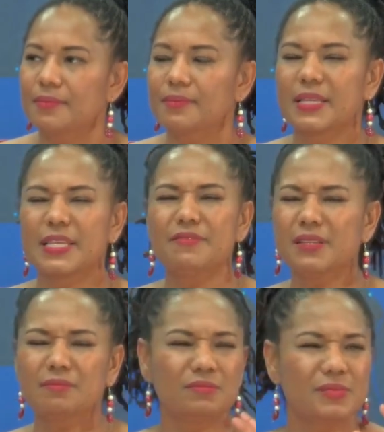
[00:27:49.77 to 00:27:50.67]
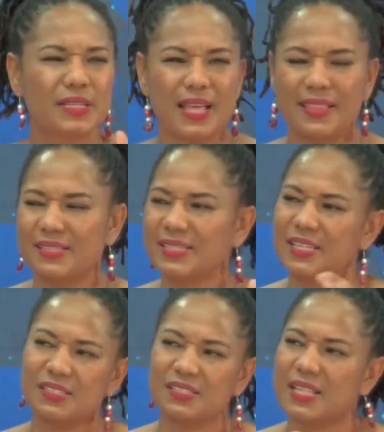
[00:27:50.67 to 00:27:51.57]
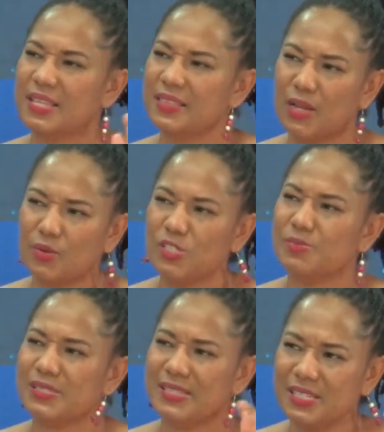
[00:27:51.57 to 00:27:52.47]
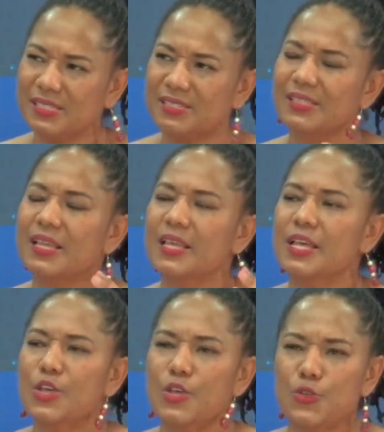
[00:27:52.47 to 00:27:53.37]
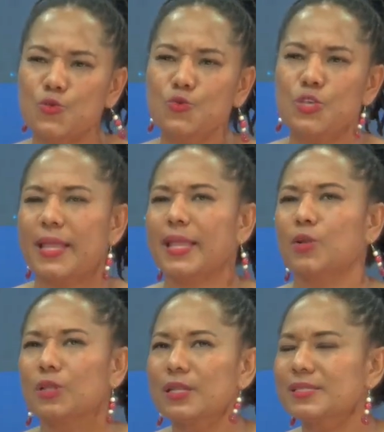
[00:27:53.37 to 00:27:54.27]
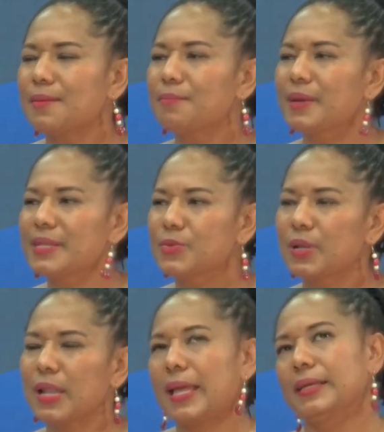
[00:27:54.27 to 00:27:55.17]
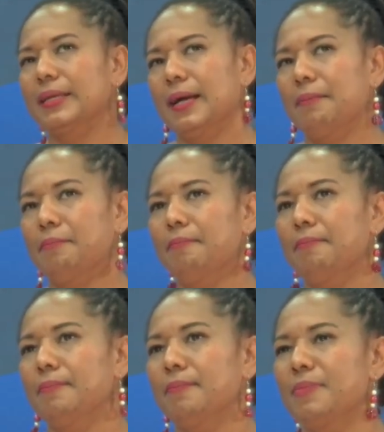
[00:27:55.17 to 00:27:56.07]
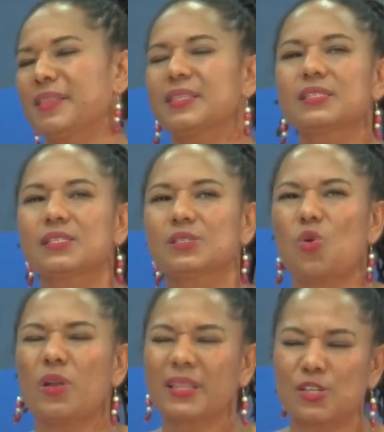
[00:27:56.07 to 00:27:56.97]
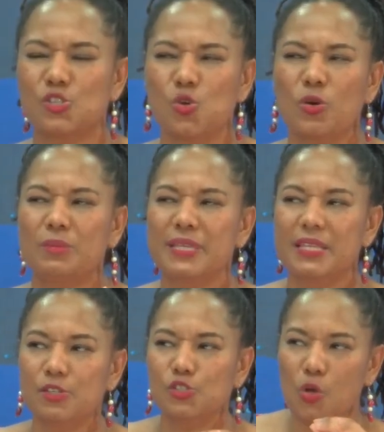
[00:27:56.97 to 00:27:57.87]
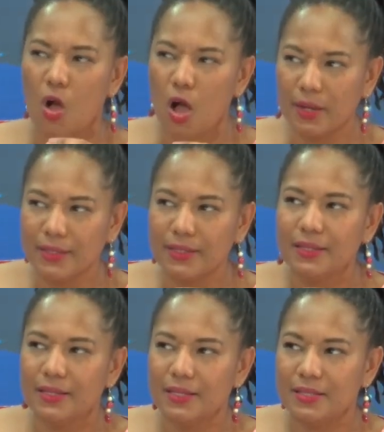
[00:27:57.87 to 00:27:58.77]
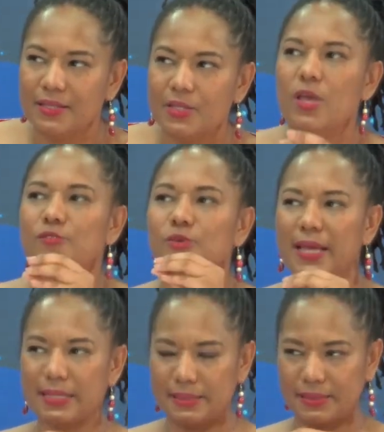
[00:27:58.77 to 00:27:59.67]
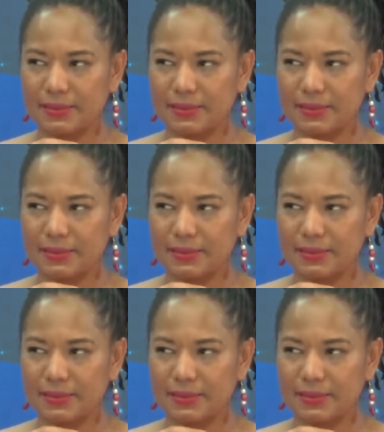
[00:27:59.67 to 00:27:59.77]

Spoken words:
Even in the other sections, like in the acknowledgement sections, you can acknowledge somebody and you're like, but this is honor that should only be given to God. Then you have to edit.